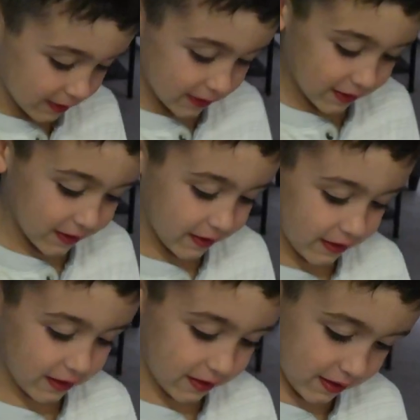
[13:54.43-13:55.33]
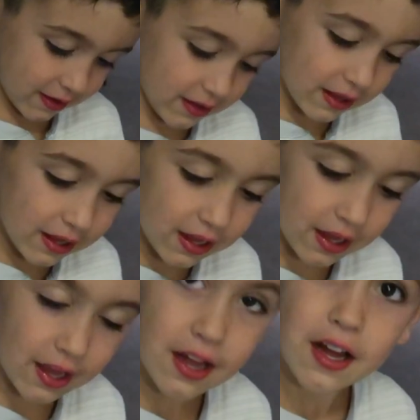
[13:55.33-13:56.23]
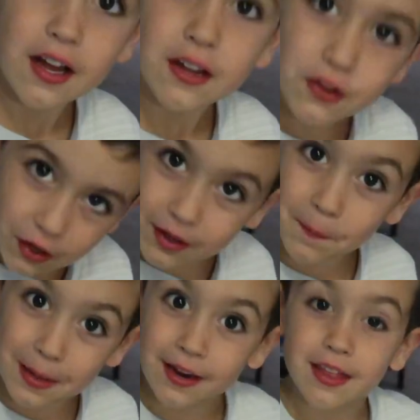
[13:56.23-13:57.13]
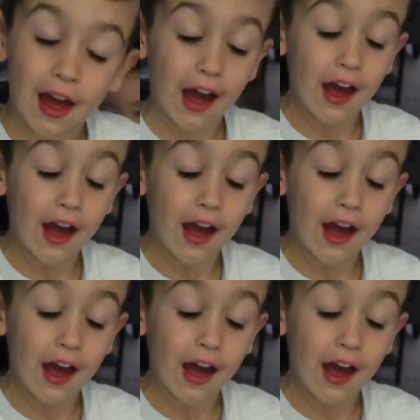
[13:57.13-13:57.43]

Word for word: What did you just do? Took a piece.